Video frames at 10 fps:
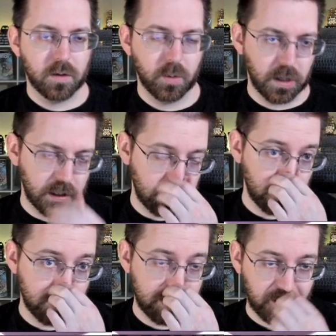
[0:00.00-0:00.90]
You hit the
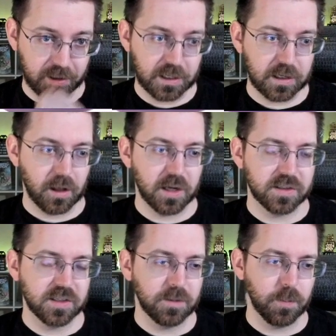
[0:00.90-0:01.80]
utility
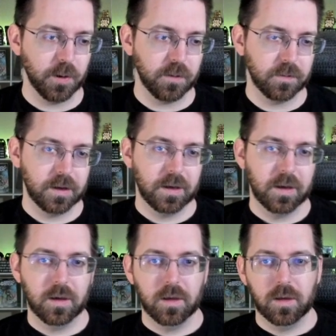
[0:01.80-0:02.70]
closet, but
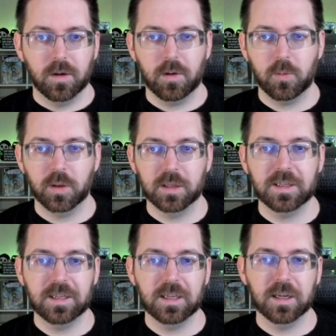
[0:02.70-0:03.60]
don't really
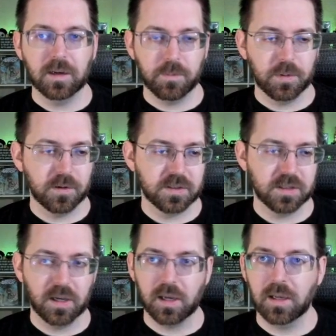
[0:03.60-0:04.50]
need it per
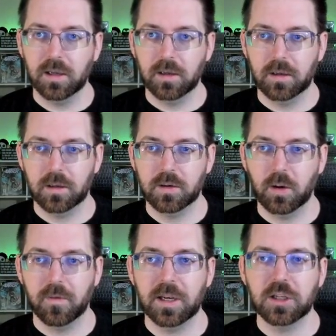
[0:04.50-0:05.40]
se. Don't
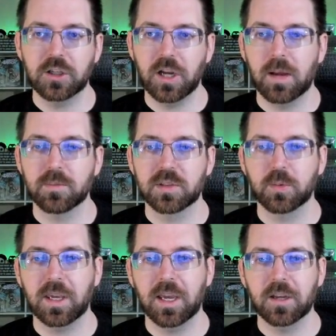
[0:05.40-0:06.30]
have any gems, so we
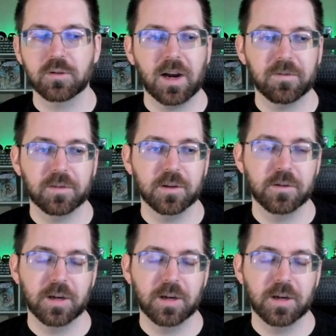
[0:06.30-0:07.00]
can't draft the...